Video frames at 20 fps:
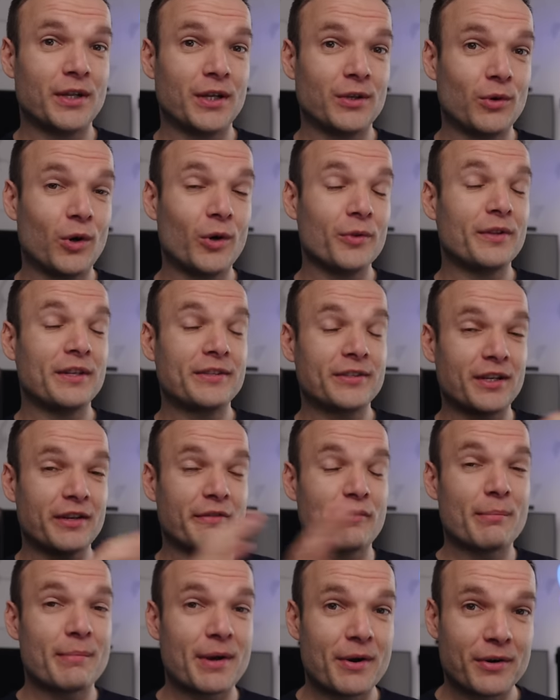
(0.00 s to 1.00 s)
note on this kind
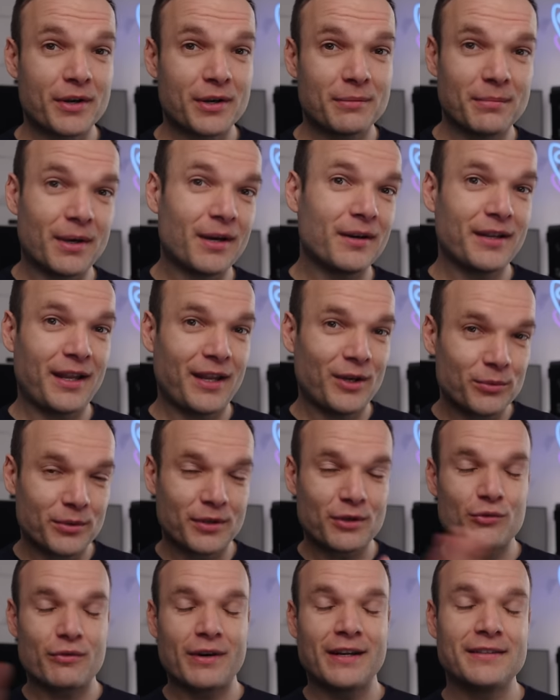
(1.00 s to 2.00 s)
of American market and all the
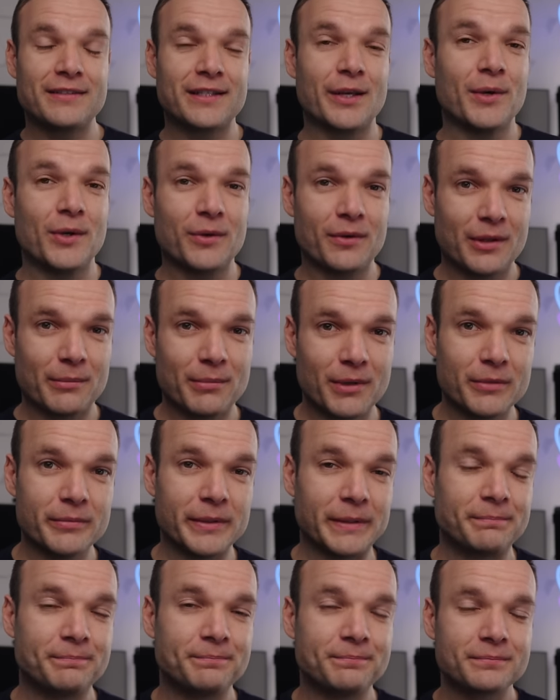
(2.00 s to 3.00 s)
craze going on at the
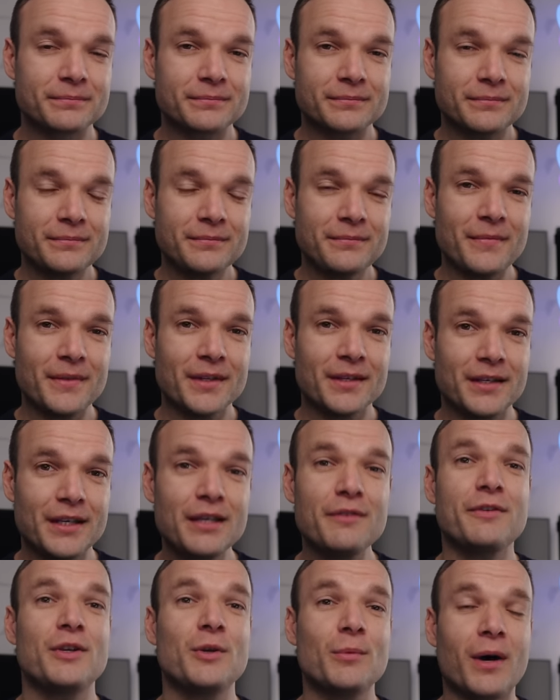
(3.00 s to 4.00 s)
moment.
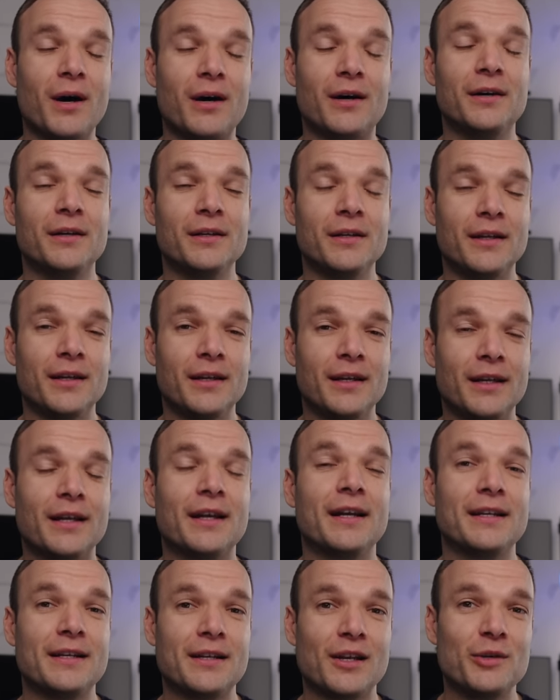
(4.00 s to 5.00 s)
If you are
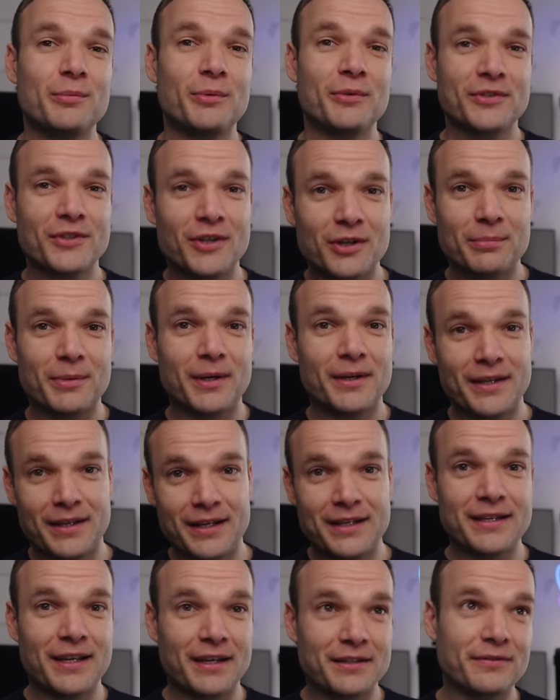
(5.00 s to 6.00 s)
a global stock market
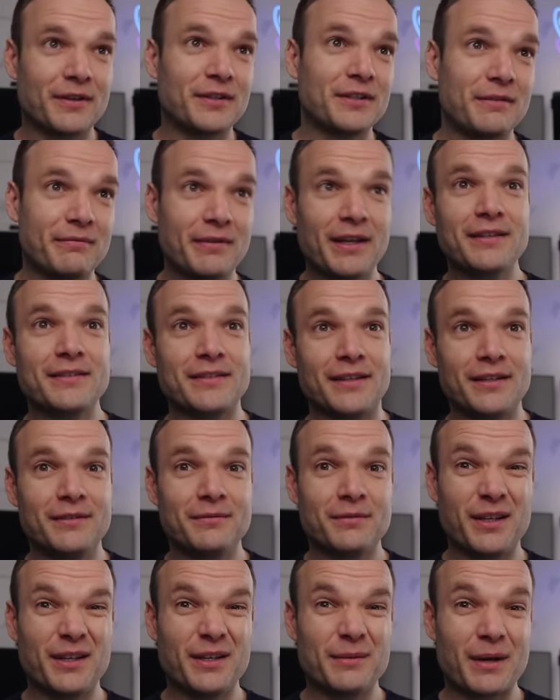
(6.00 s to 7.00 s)
index fund investor,
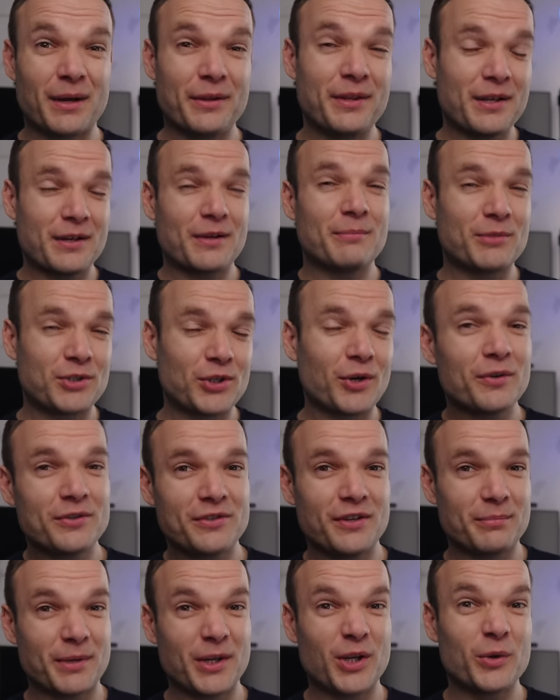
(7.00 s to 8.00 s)
like I think a
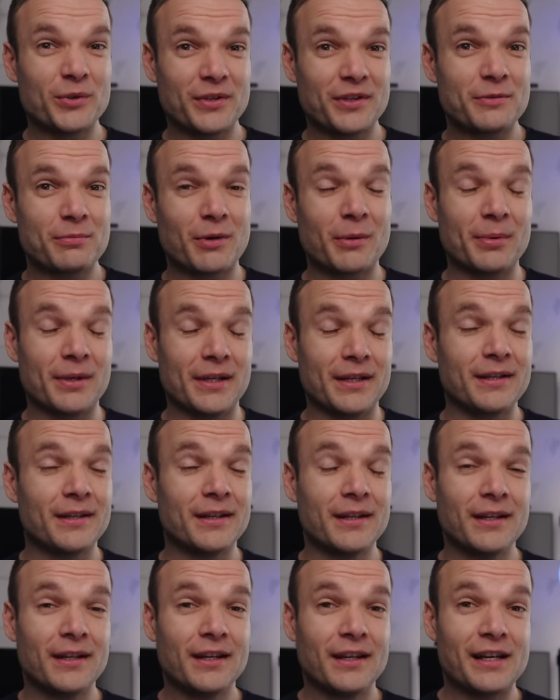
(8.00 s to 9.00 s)
majority of my audience probably,
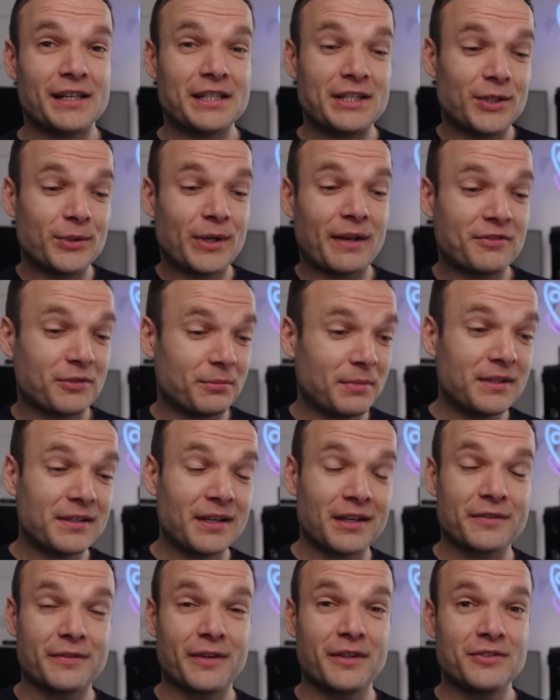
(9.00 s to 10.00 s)
and you do have some
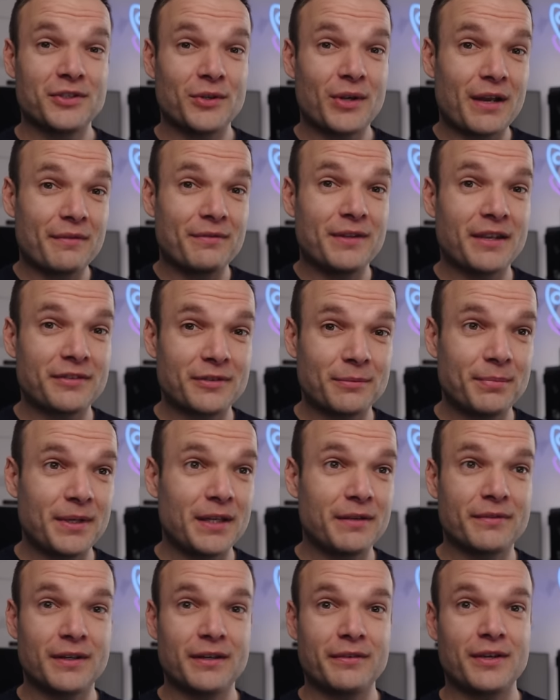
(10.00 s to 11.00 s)
index funds, you have the
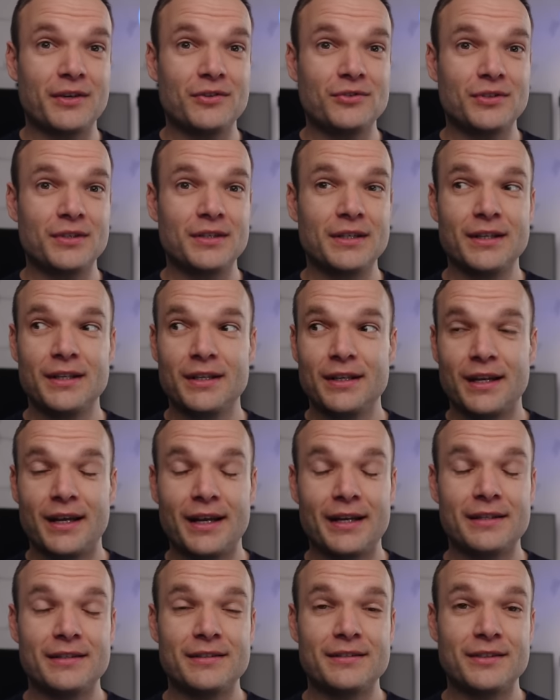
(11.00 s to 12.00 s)
S&P 500,
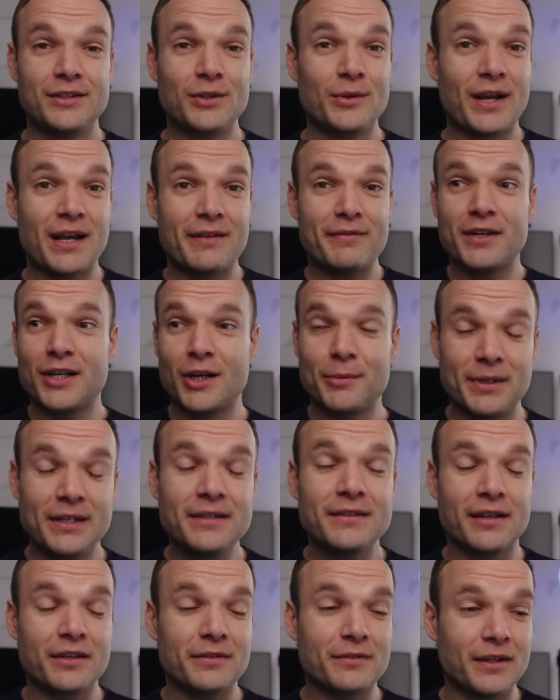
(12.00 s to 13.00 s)
and you have a global
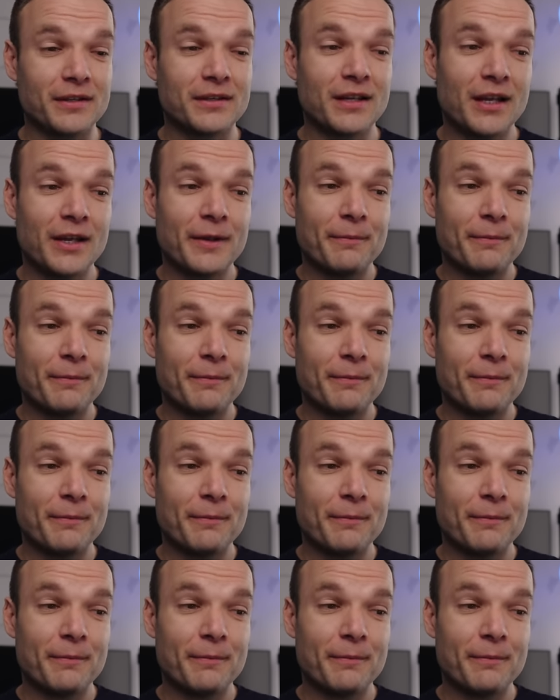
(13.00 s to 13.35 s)
index fund,